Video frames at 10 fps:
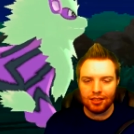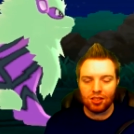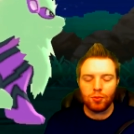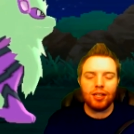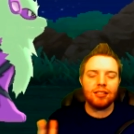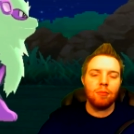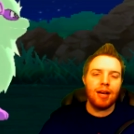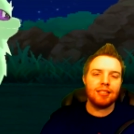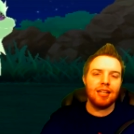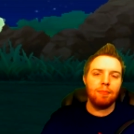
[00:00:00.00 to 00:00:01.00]
as well as some
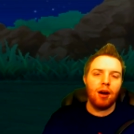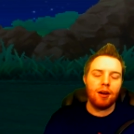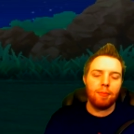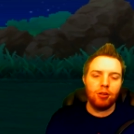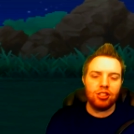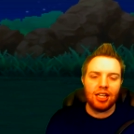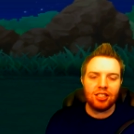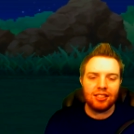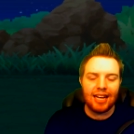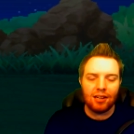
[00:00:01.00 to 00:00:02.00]
hashtag mod
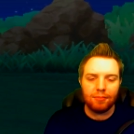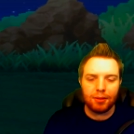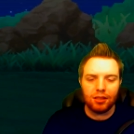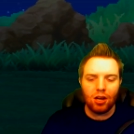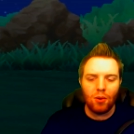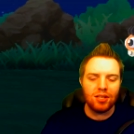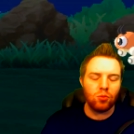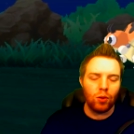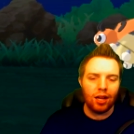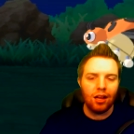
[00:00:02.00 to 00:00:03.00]
appreciation down below as
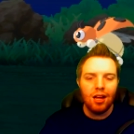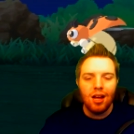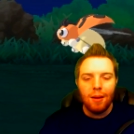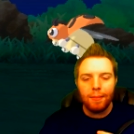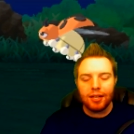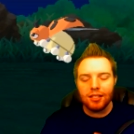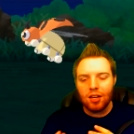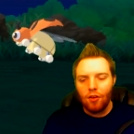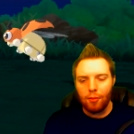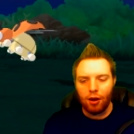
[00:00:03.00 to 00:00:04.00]
well, because
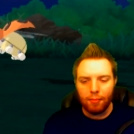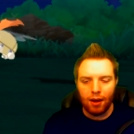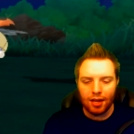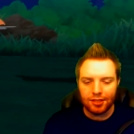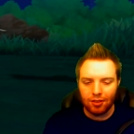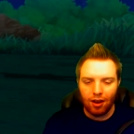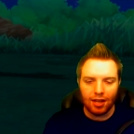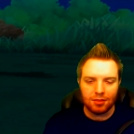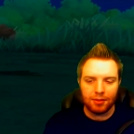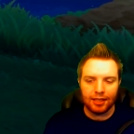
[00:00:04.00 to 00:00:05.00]
all the mods are
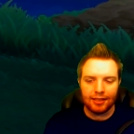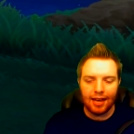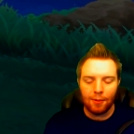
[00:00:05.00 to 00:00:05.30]
awesome like that, and